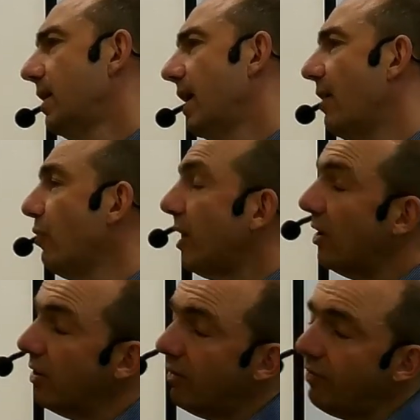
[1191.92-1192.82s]
Have we
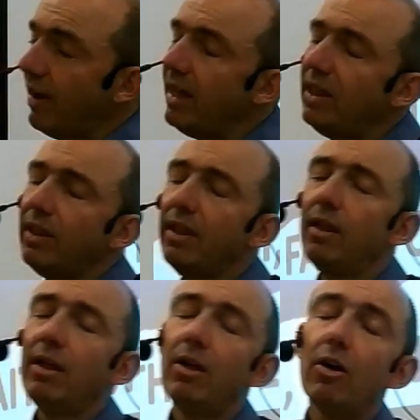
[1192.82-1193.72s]
got the faith,
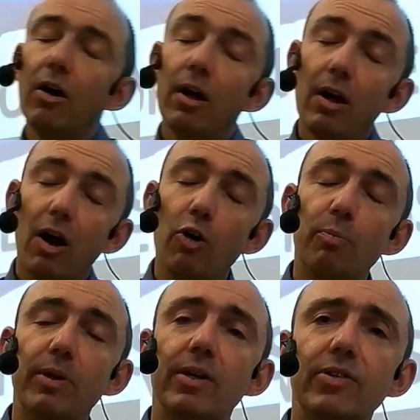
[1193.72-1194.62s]

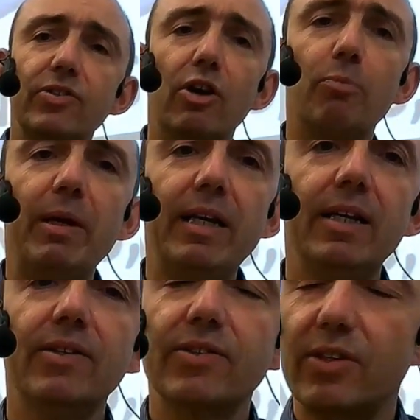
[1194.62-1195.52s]
openness,
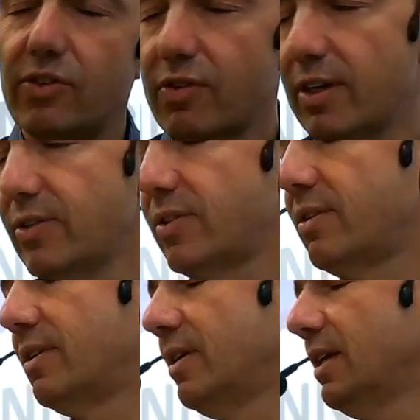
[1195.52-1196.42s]
obedience, and trust
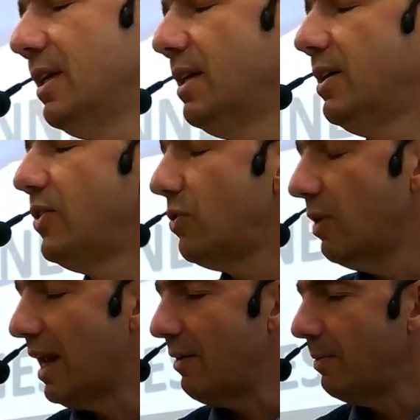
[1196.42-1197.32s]
to to
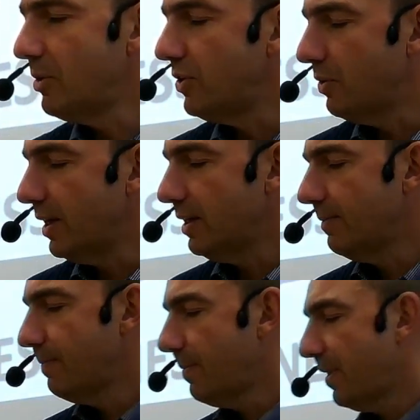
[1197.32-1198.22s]
allow him to do it.
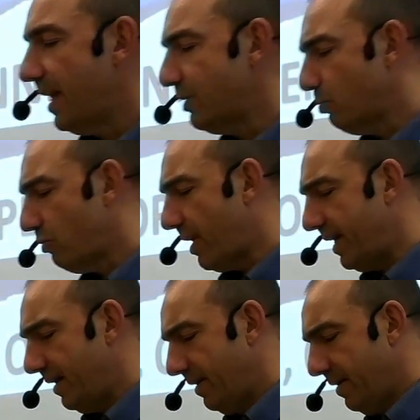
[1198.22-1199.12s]
Let's pray
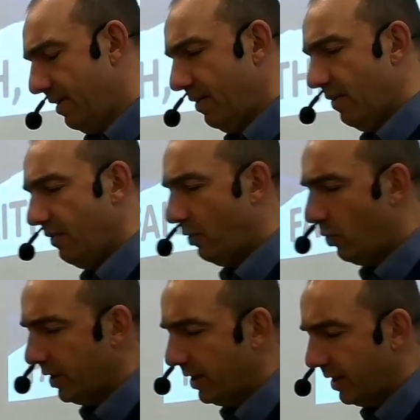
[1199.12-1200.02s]
for
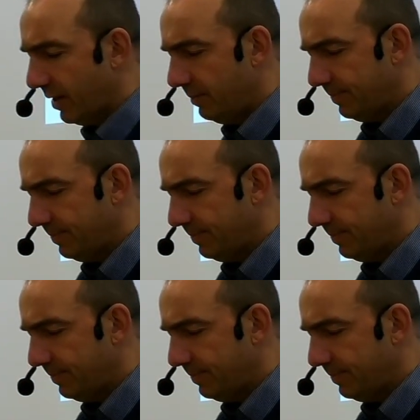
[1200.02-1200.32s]
one another.